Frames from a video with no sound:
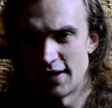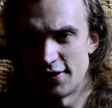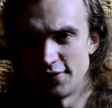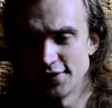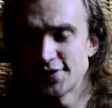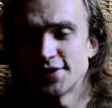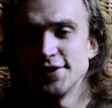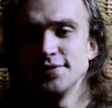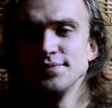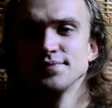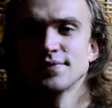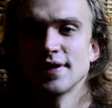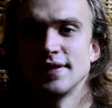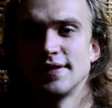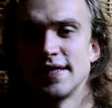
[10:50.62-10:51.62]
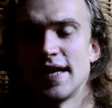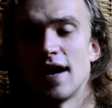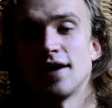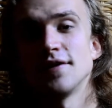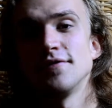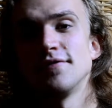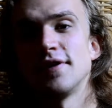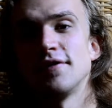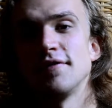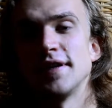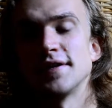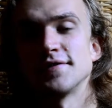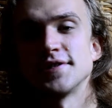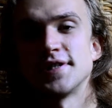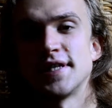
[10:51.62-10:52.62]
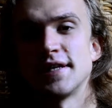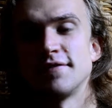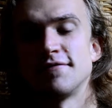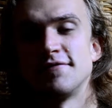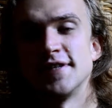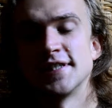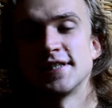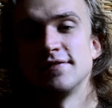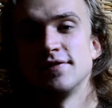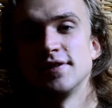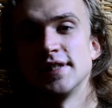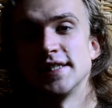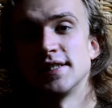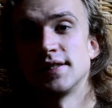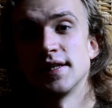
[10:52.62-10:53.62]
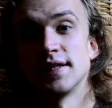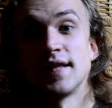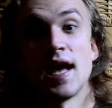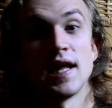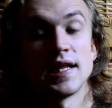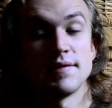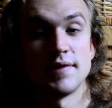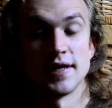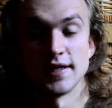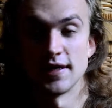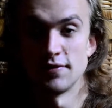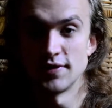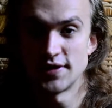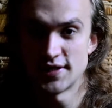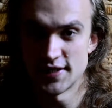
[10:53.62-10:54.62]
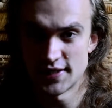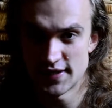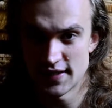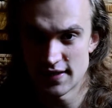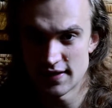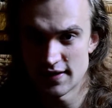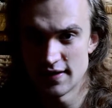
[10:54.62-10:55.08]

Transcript: Also, the other very interesting festival is the Tanabata, which is